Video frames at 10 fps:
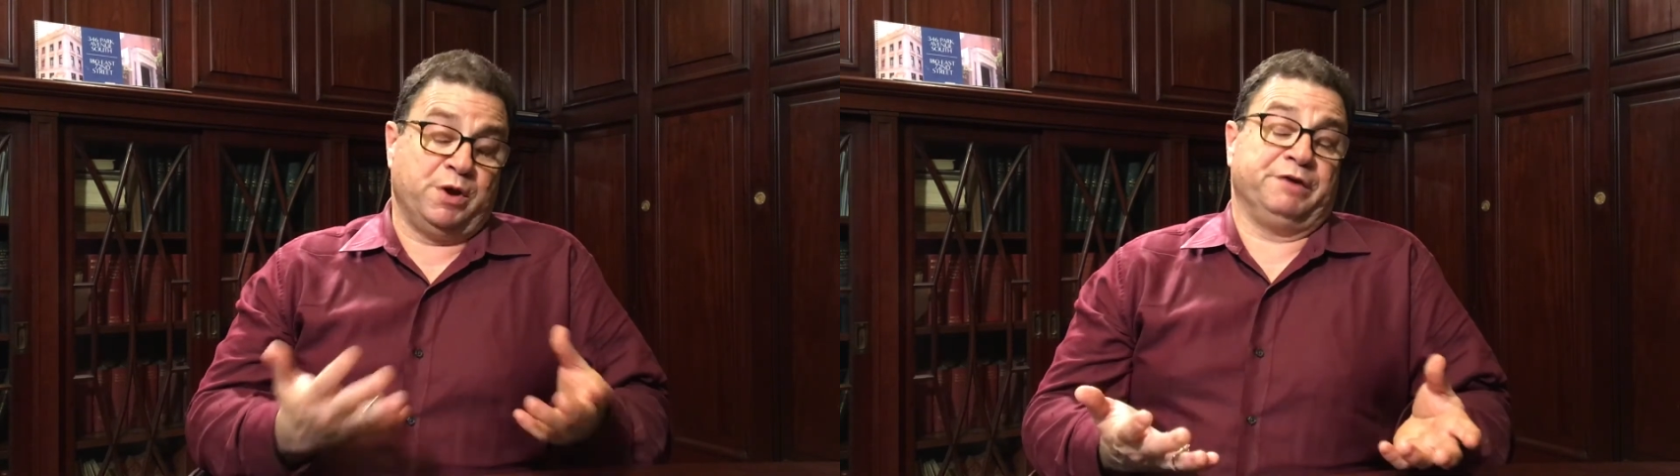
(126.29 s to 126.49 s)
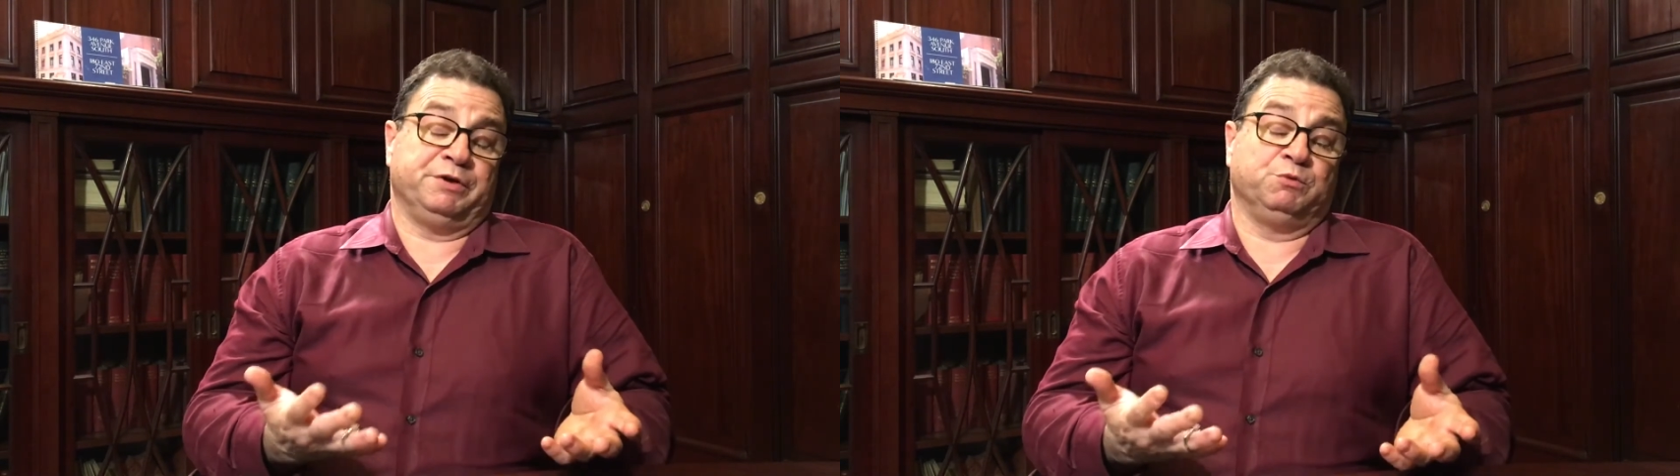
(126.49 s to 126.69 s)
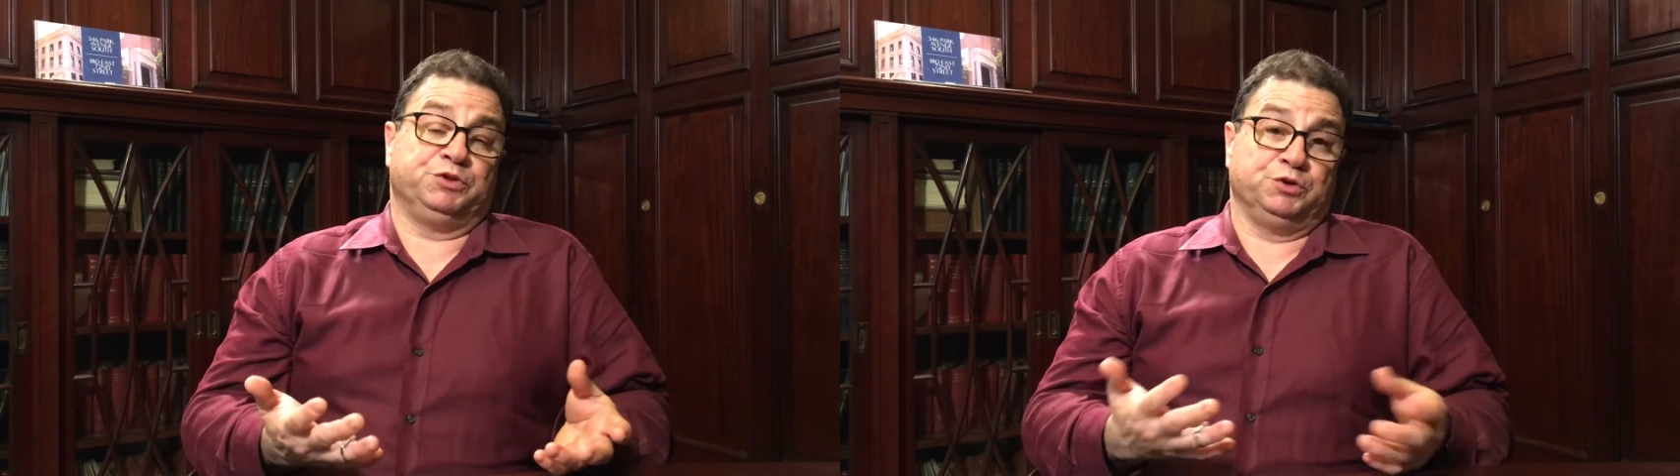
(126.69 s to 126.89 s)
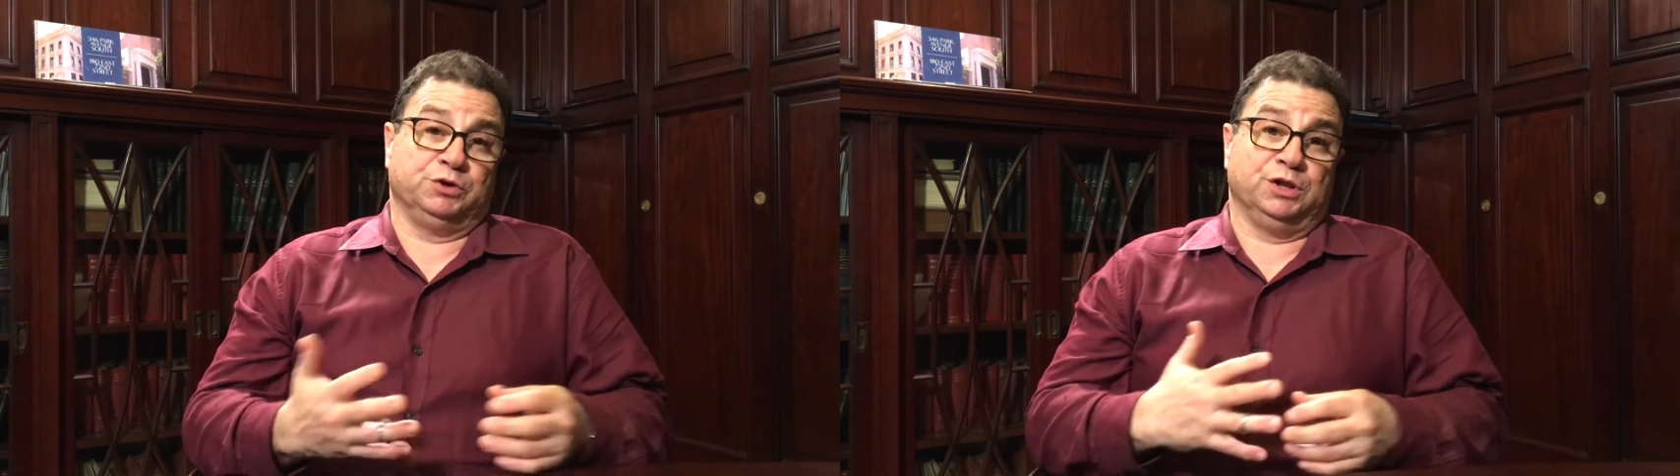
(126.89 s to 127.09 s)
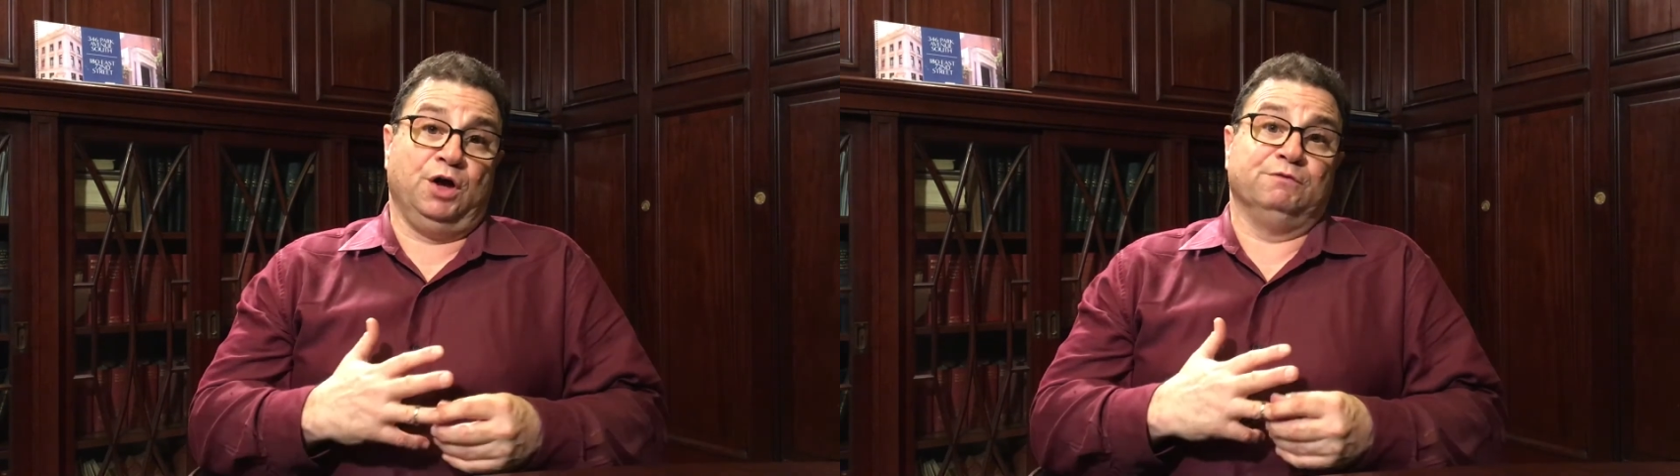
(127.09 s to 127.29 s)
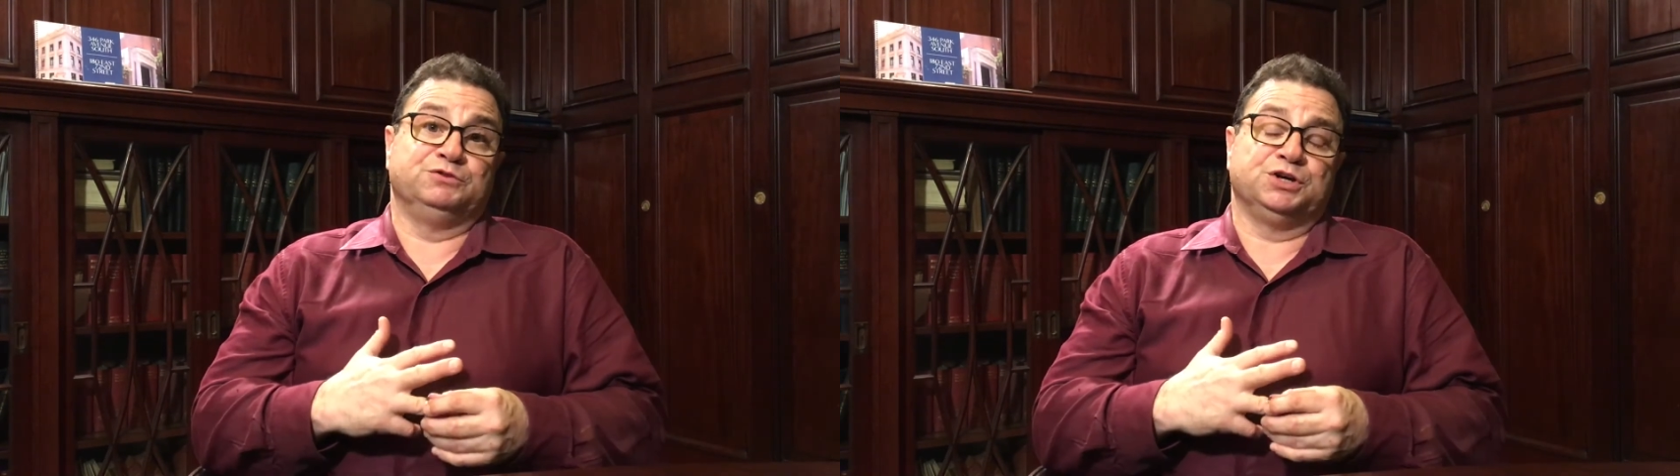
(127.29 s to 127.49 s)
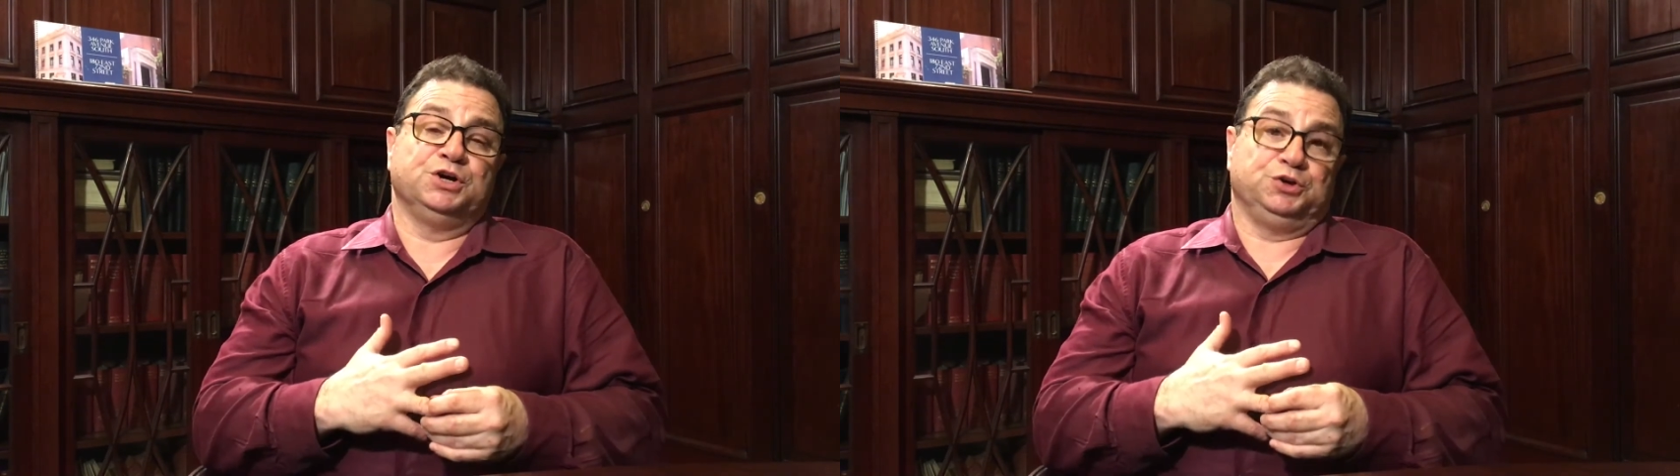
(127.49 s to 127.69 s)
wearing with your gloves,